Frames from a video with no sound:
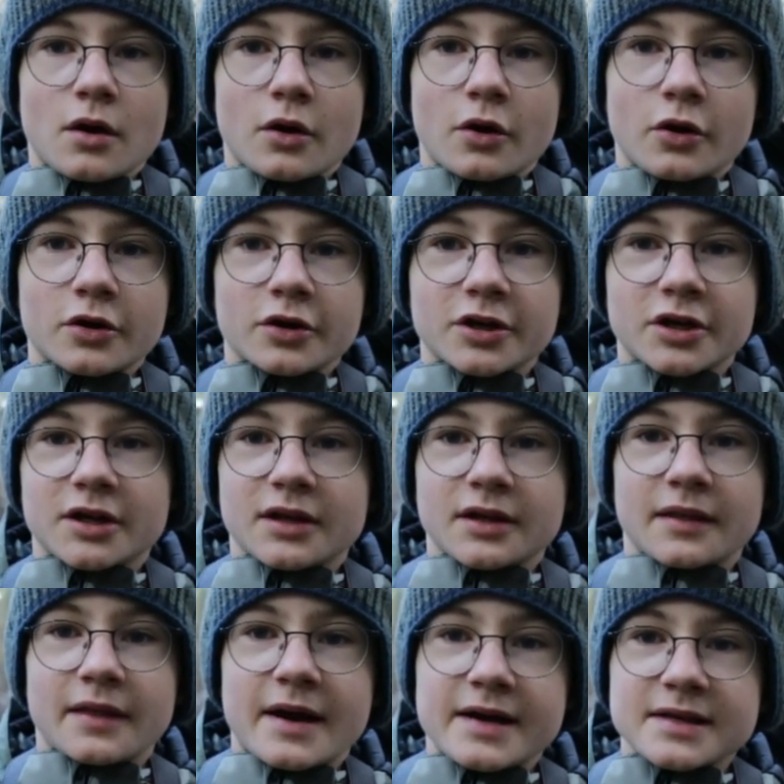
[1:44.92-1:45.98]
or a
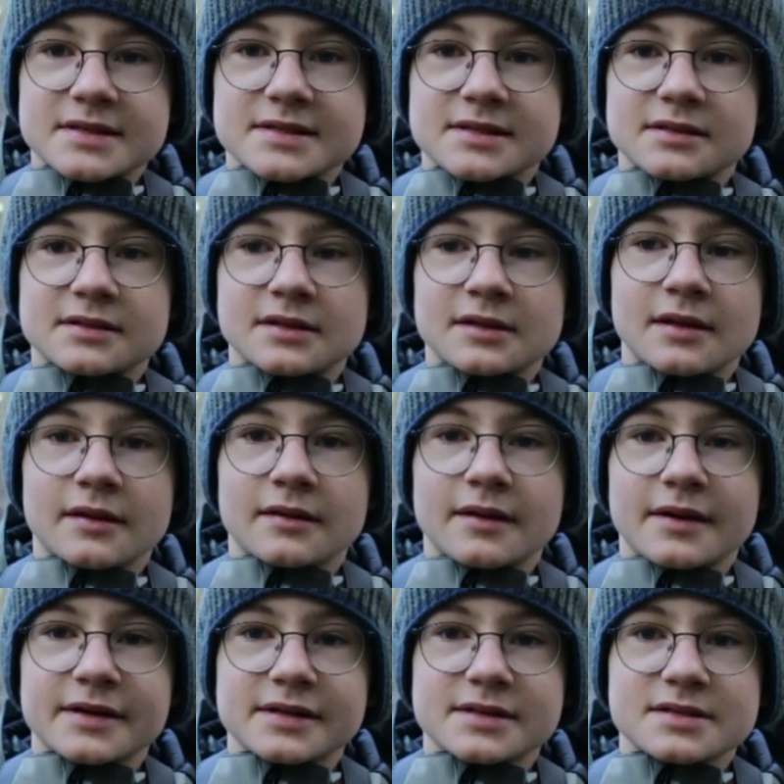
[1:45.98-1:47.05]
nice
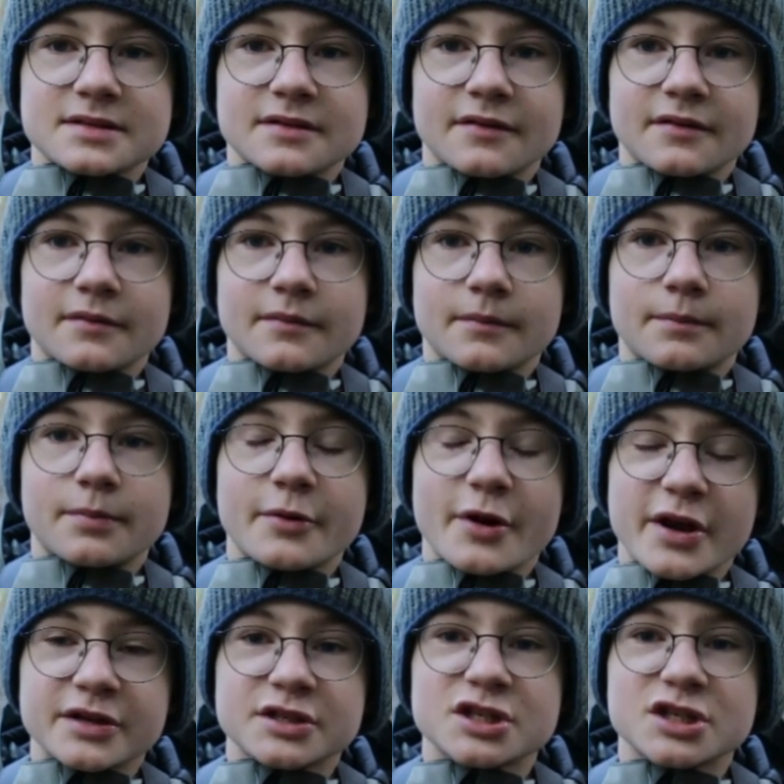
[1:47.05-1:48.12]

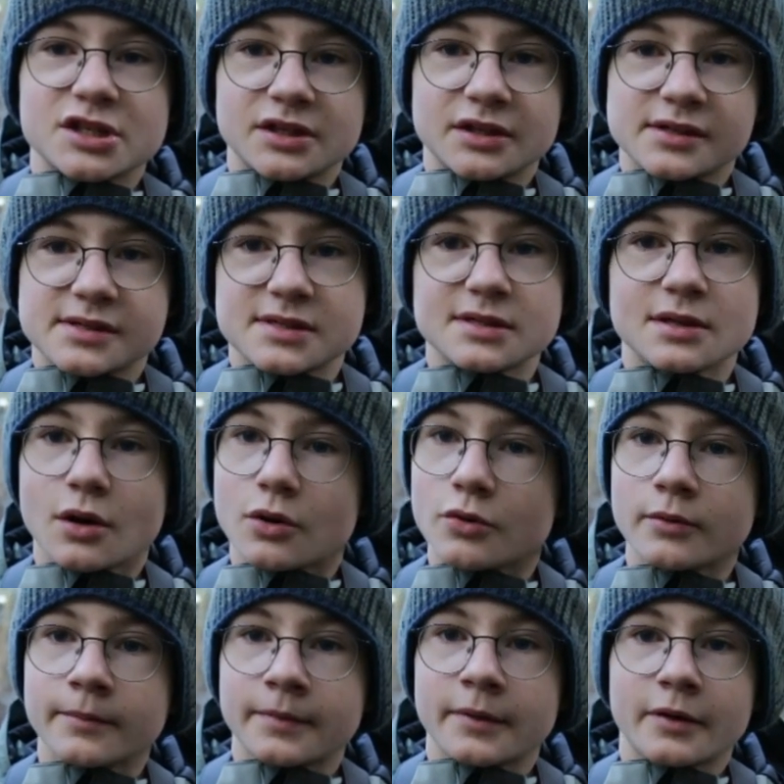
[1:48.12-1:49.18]
branch in the
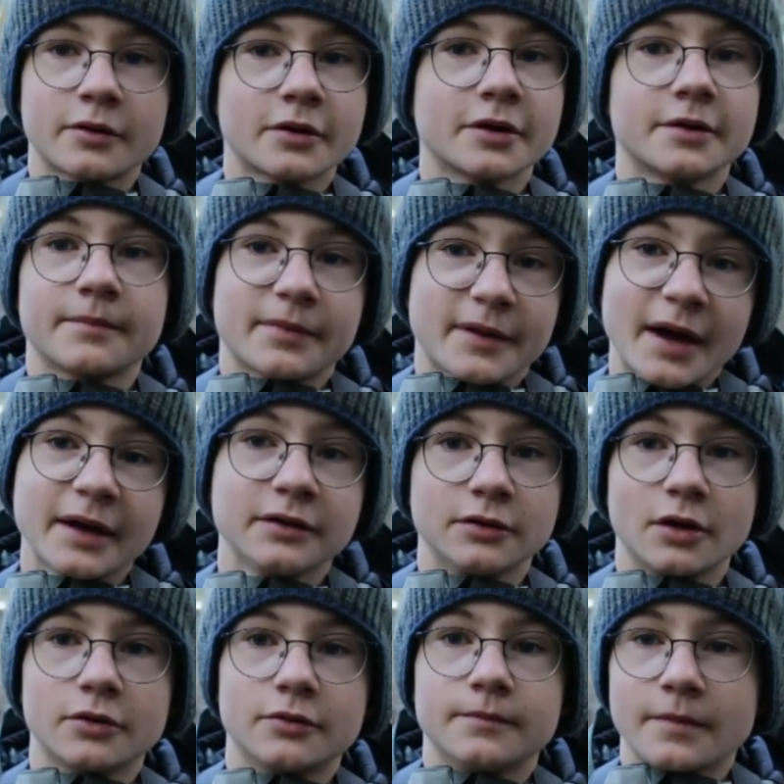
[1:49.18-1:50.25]
snow, or I don't
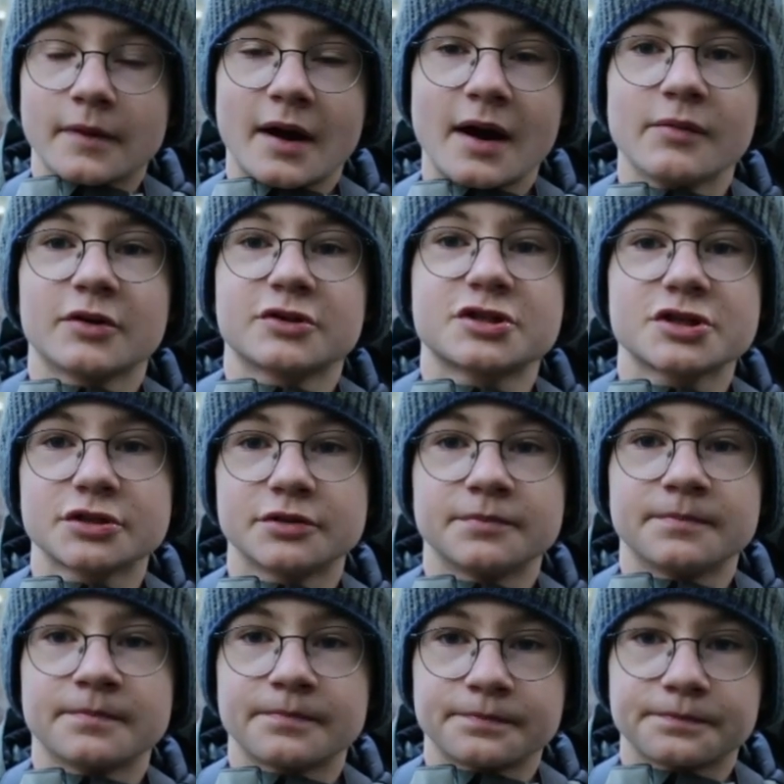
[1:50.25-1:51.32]
know, I'm not sure,
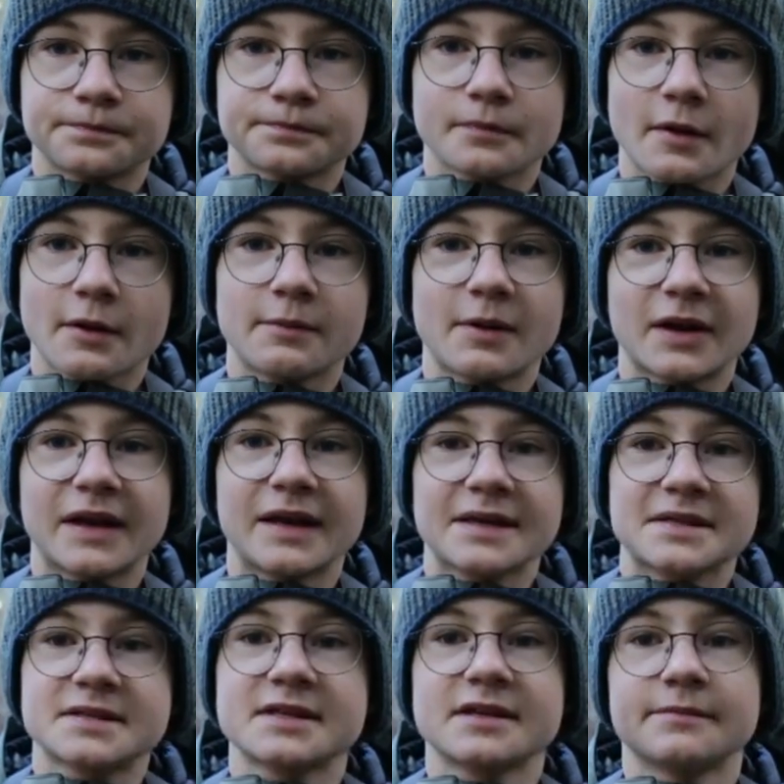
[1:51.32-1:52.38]
but
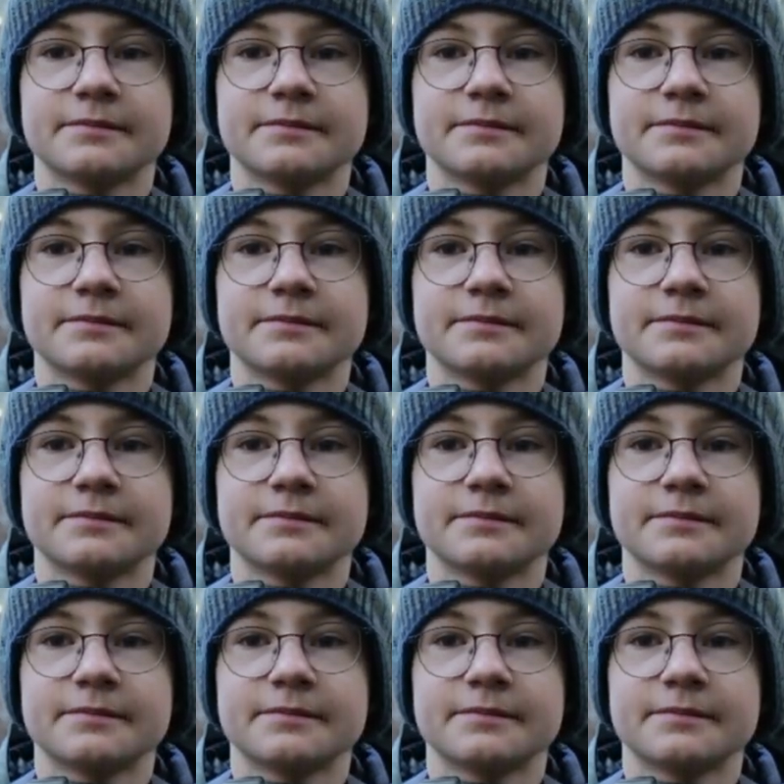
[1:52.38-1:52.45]
let's see.